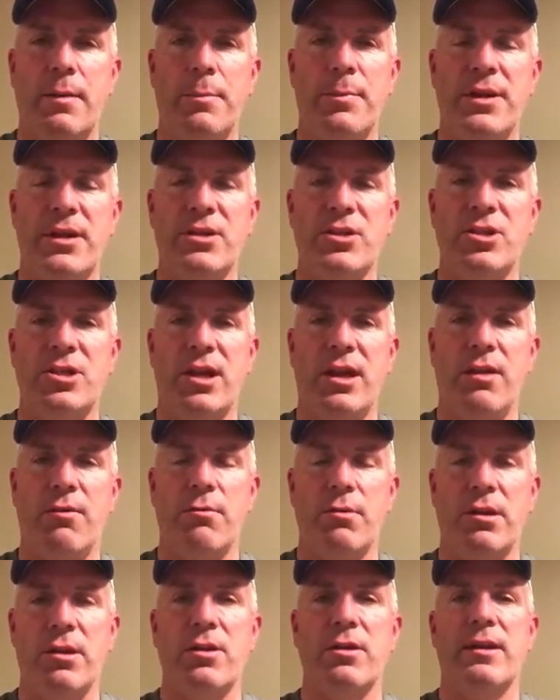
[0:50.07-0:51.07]
pitch a
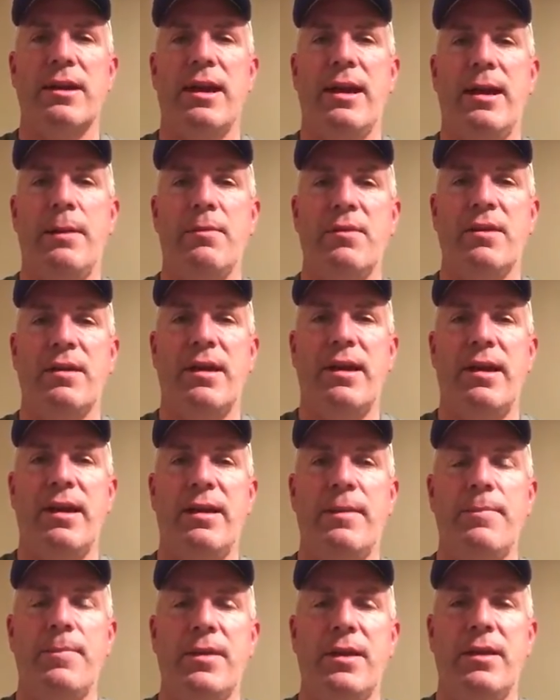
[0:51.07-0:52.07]
really good game
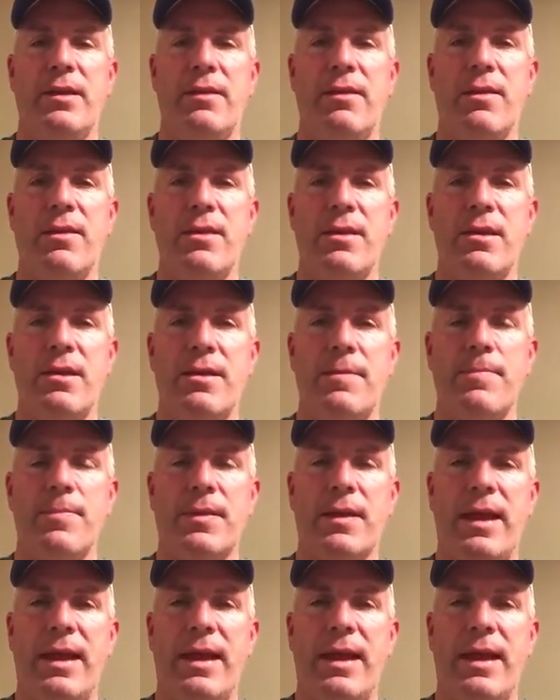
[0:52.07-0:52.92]
today in the